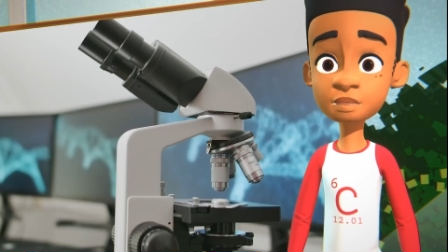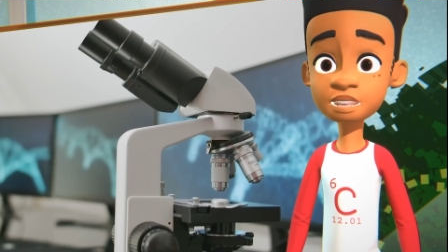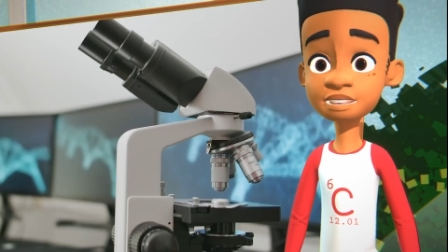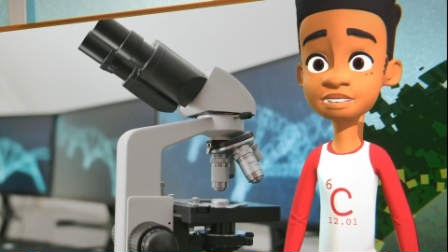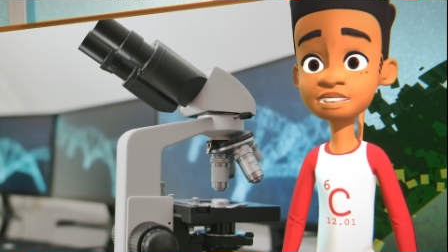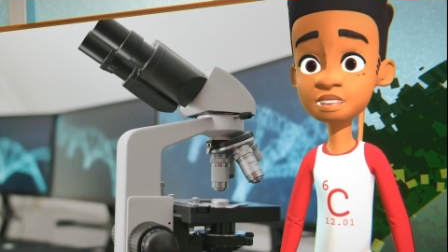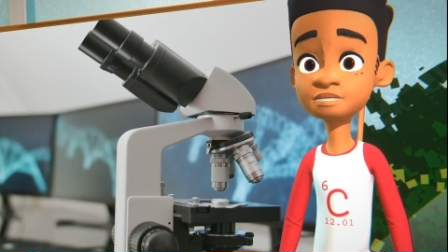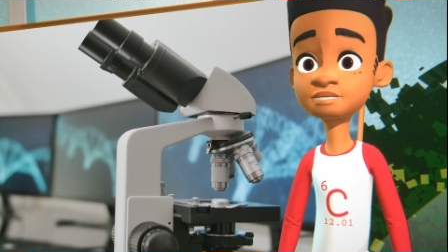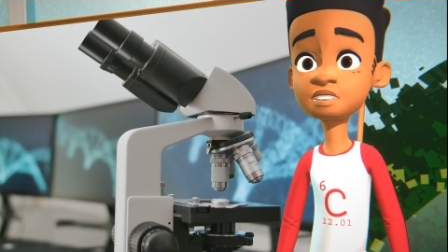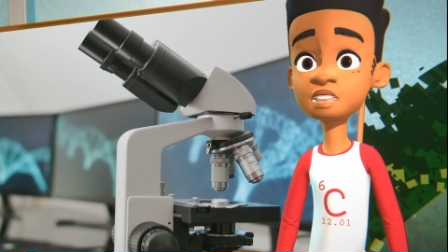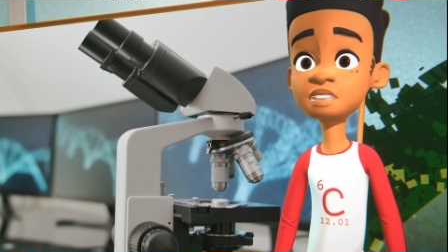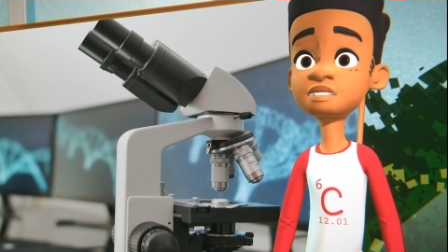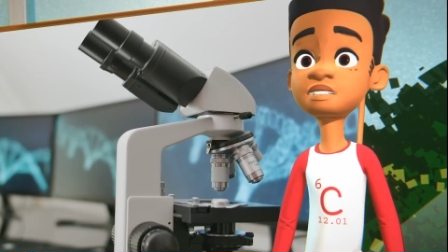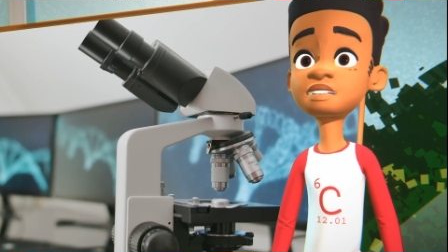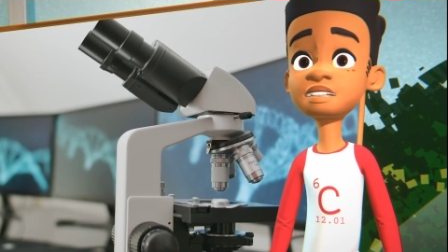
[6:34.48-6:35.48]
but it
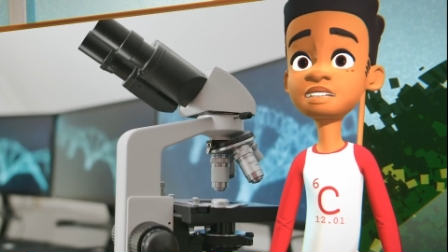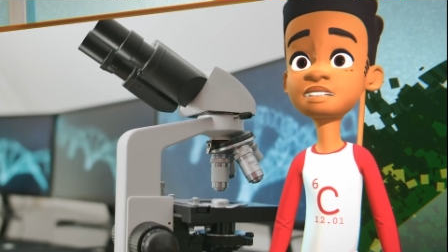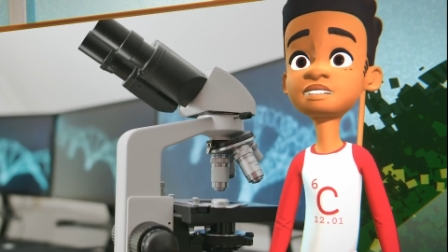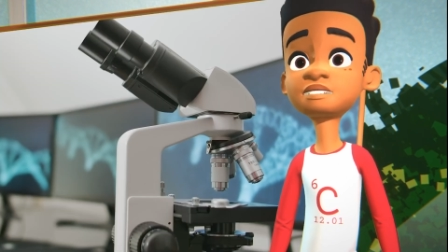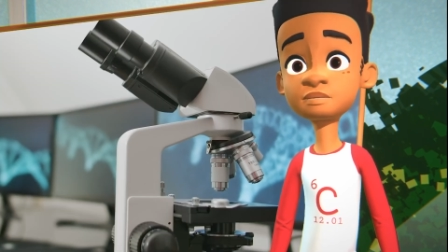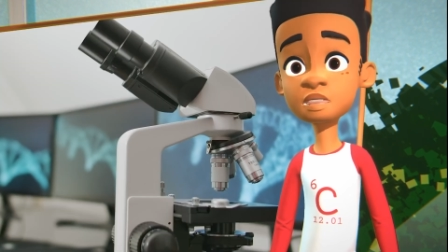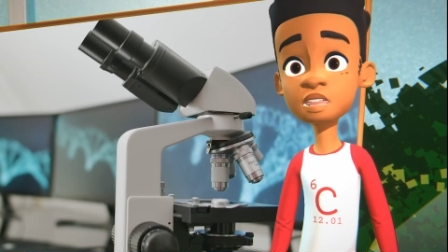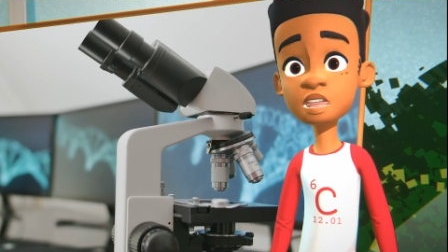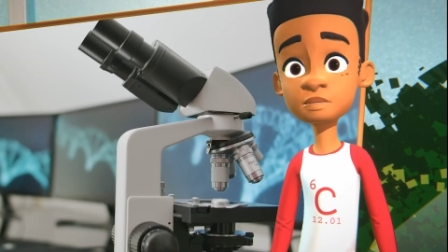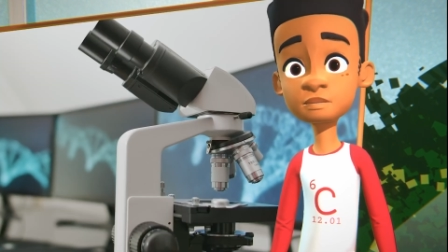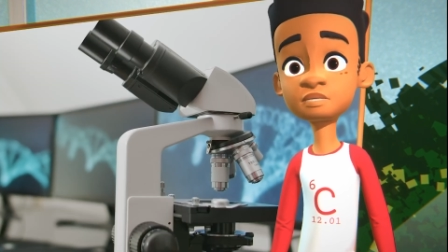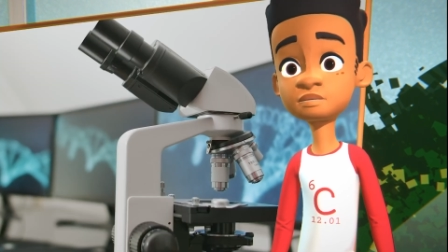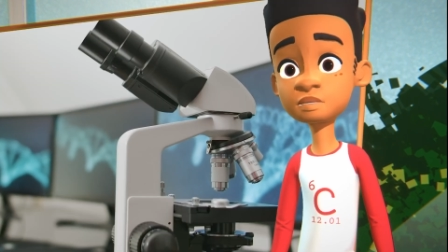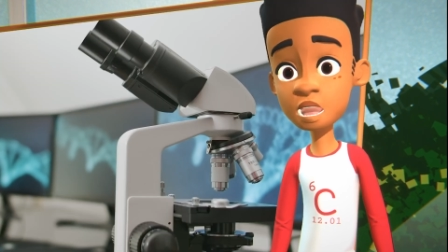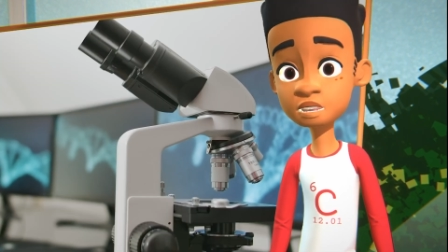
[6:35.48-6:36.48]
definitely is made up of
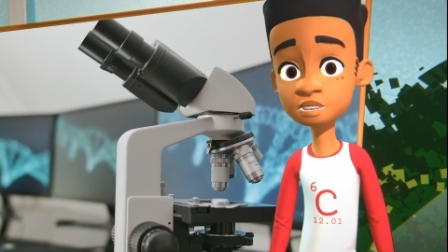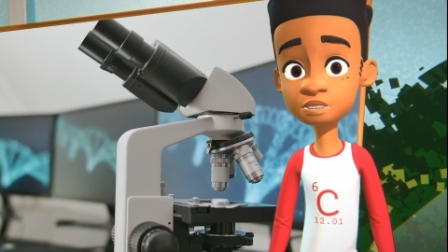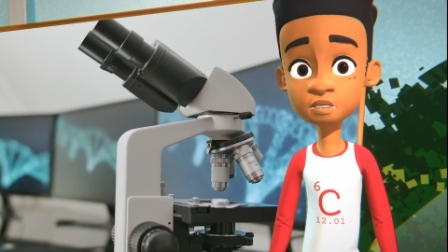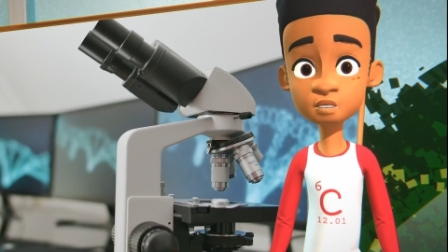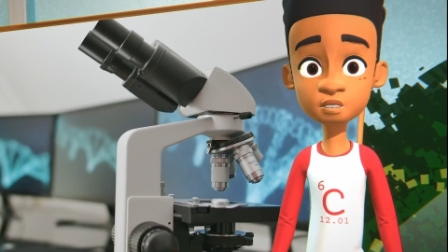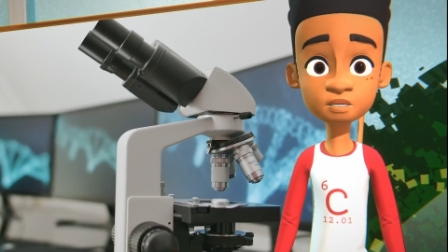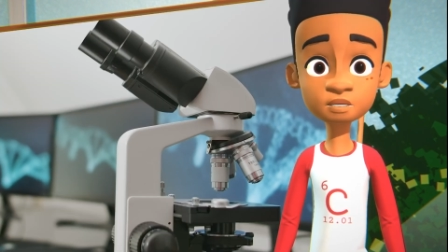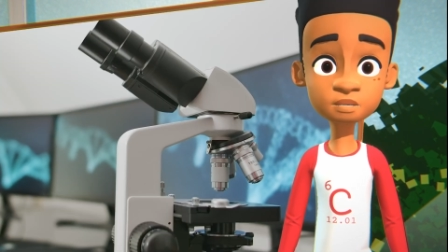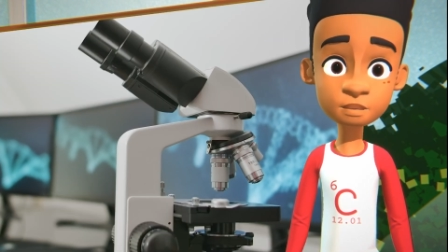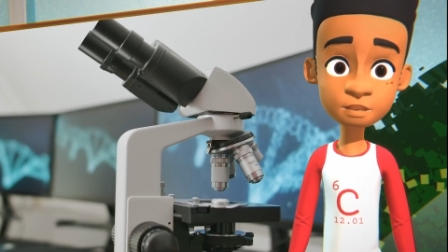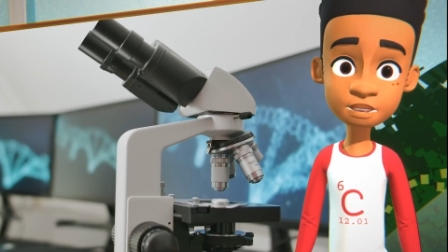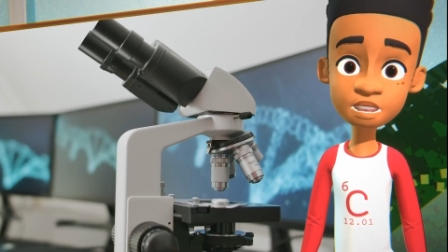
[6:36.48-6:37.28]
molecules.